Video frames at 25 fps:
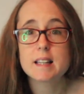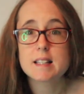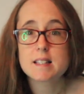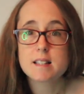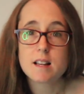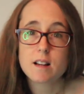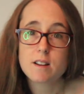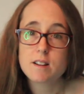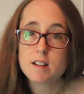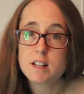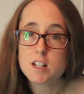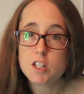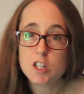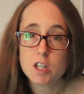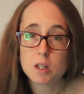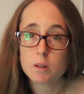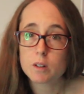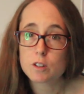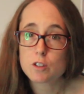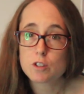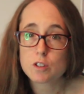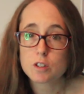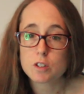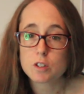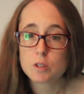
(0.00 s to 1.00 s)
It's only two
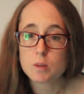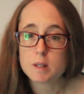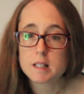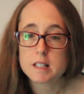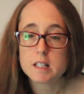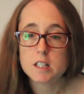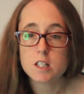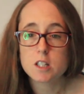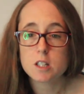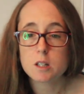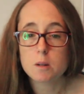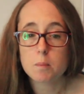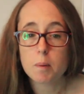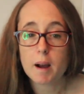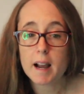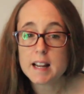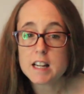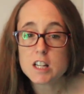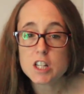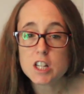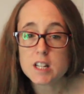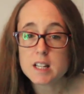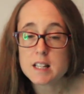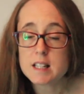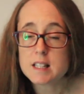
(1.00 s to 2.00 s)
hundred twenty-two
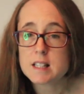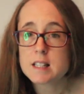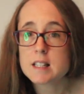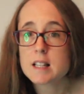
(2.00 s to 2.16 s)
pages,